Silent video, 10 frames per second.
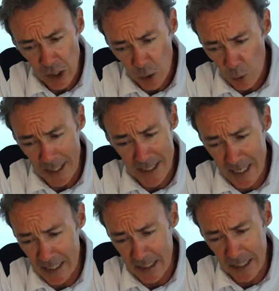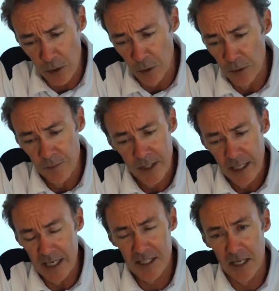Queensland Nickel,
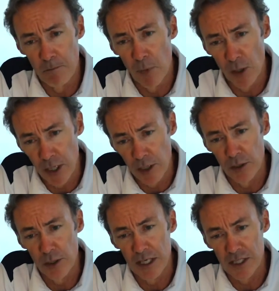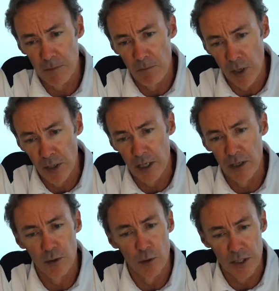it's a
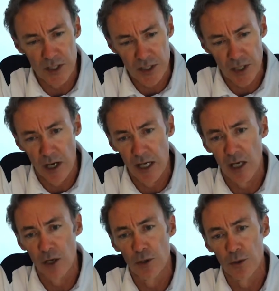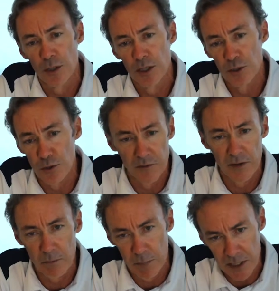mono or a
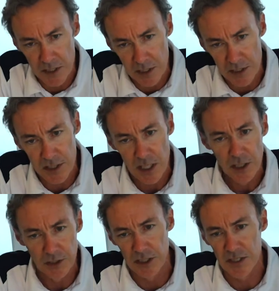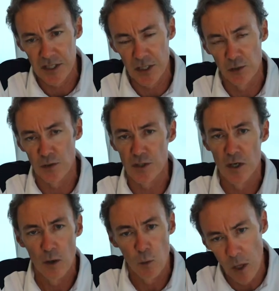silo-driven business that sells
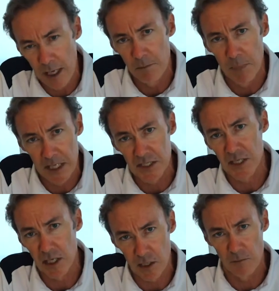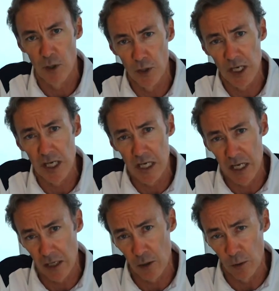one basic commodity,
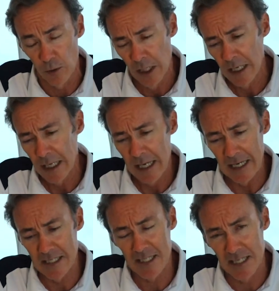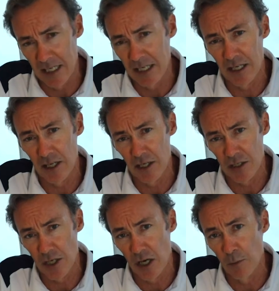nickel. It's selling it at a
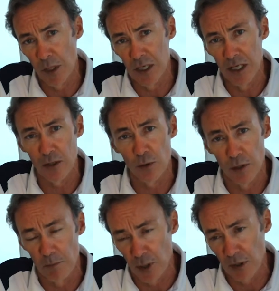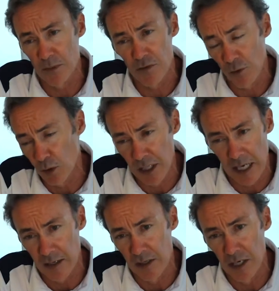time when nickel, the bottom's fallen
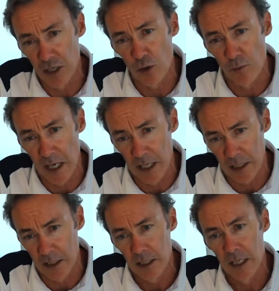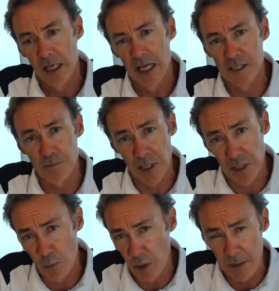out of the nickel market. It's
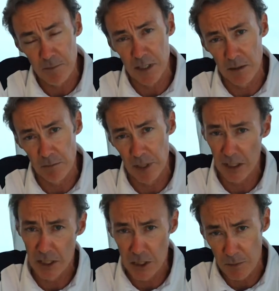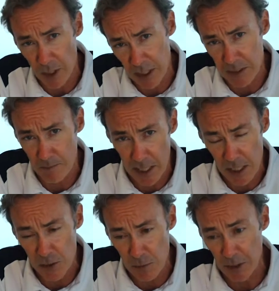been raped and pillaged by its
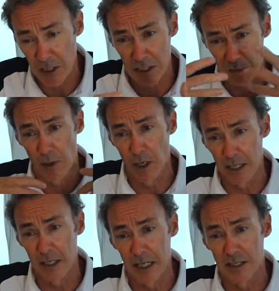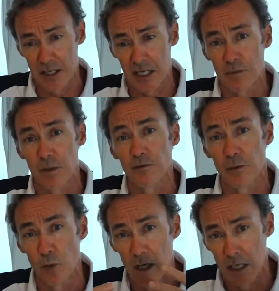management. That's my assessment
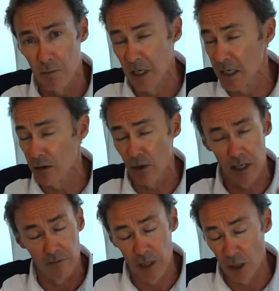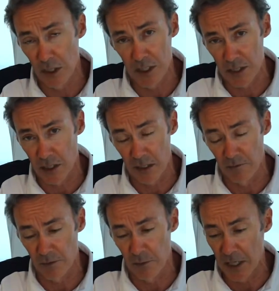from reading media. I have no inside
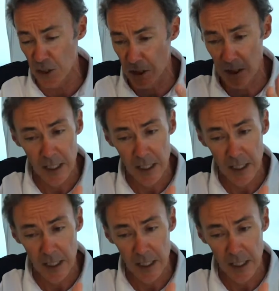information.